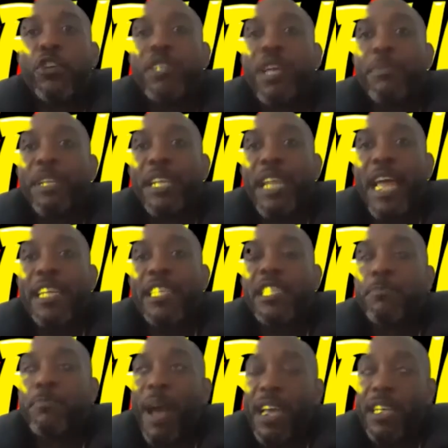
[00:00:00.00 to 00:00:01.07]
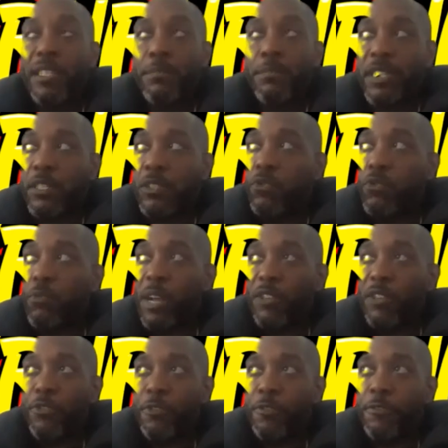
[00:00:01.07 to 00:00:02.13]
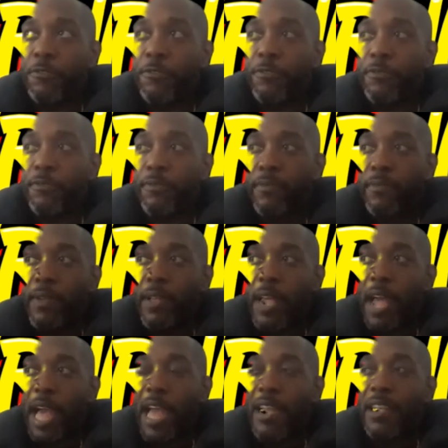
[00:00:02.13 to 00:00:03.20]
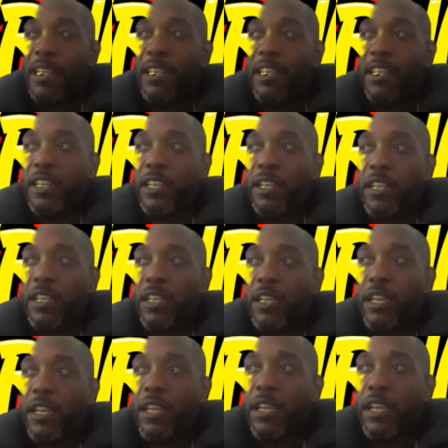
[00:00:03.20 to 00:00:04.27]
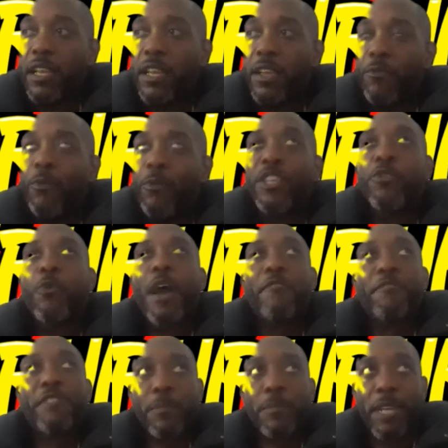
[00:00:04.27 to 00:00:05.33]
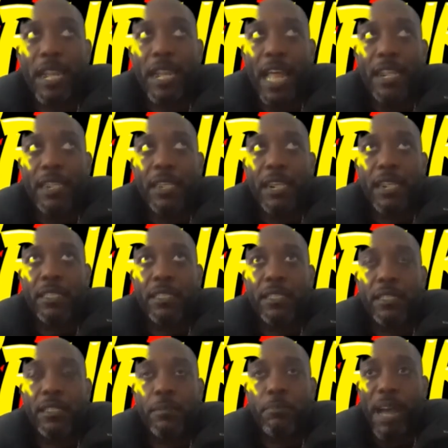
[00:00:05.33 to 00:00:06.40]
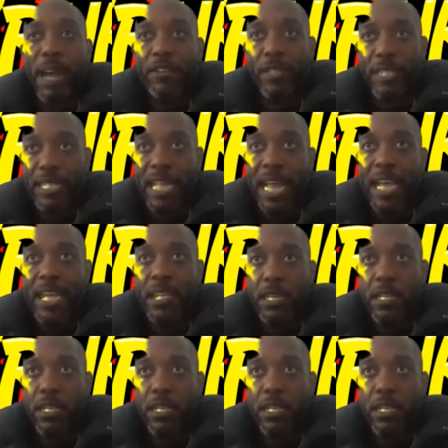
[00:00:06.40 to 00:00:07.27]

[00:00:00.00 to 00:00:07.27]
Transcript: somebody that inspires me to talk my truth, and when you have somebody like this by your side,